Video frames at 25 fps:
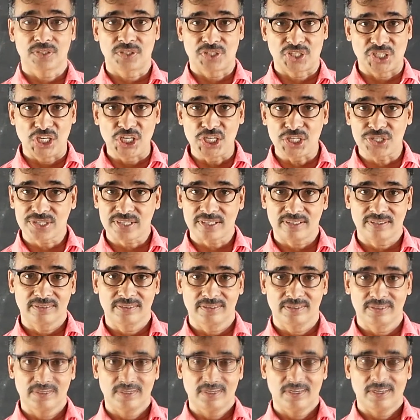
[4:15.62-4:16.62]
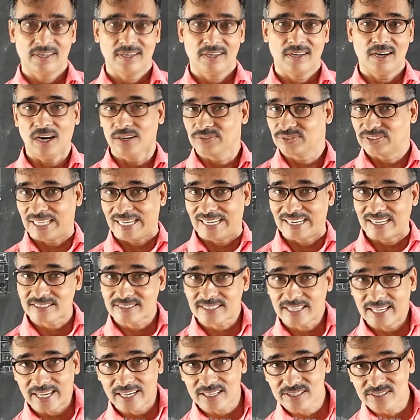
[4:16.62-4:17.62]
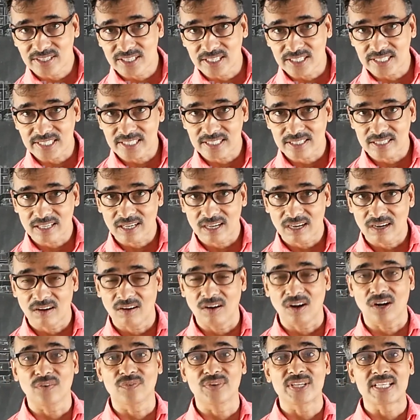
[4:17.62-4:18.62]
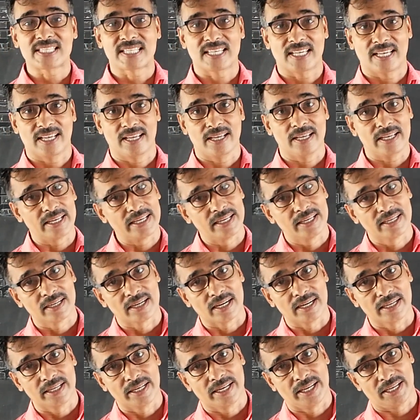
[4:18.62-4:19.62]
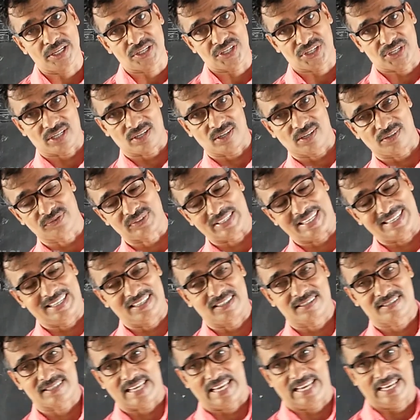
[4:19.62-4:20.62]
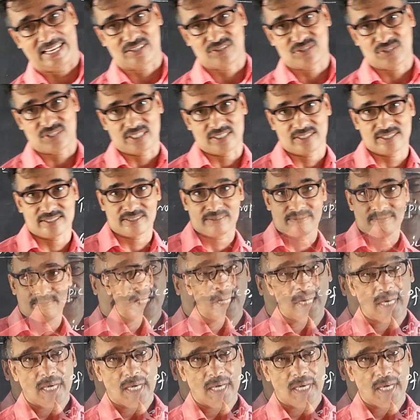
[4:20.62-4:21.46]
Tilt of the earth's axis, or we say inclination of the earth's axis.